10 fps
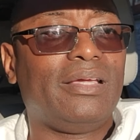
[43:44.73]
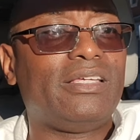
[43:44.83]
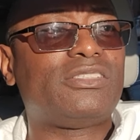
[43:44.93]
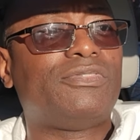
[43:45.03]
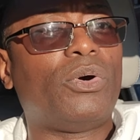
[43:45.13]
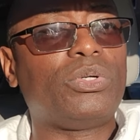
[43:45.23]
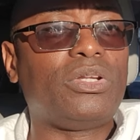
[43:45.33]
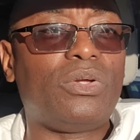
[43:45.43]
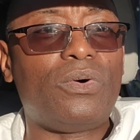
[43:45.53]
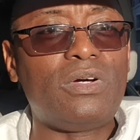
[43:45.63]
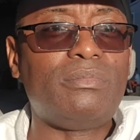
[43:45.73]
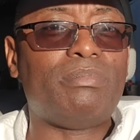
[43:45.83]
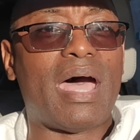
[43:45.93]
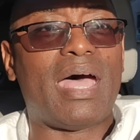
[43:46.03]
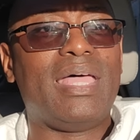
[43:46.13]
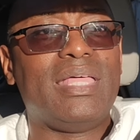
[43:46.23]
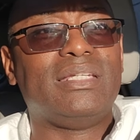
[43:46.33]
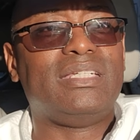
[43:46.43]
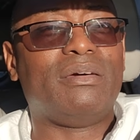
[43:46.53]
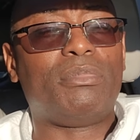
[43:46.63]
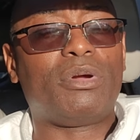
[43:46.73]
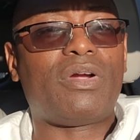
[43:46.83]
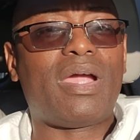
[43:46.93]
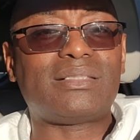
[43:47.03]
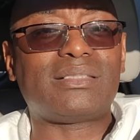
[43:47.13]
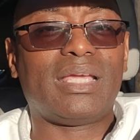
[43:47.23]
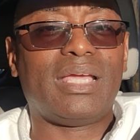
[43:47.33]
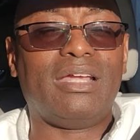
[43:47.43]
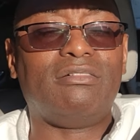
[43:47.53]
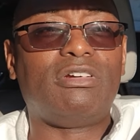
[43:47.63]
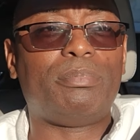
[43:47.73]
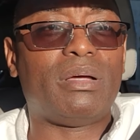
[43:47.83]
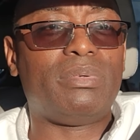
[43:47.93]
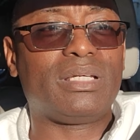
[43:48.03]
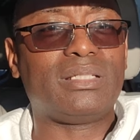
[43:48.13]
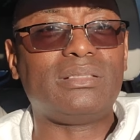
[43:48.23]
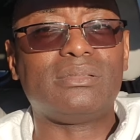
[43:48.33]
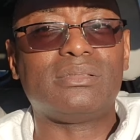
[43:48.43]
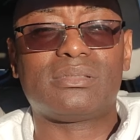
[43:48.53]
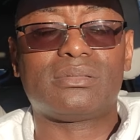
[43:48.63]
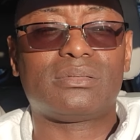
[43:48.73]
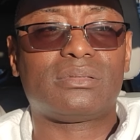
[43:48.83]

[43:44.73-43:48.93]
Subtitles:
is voted on by Democrats and Republicans?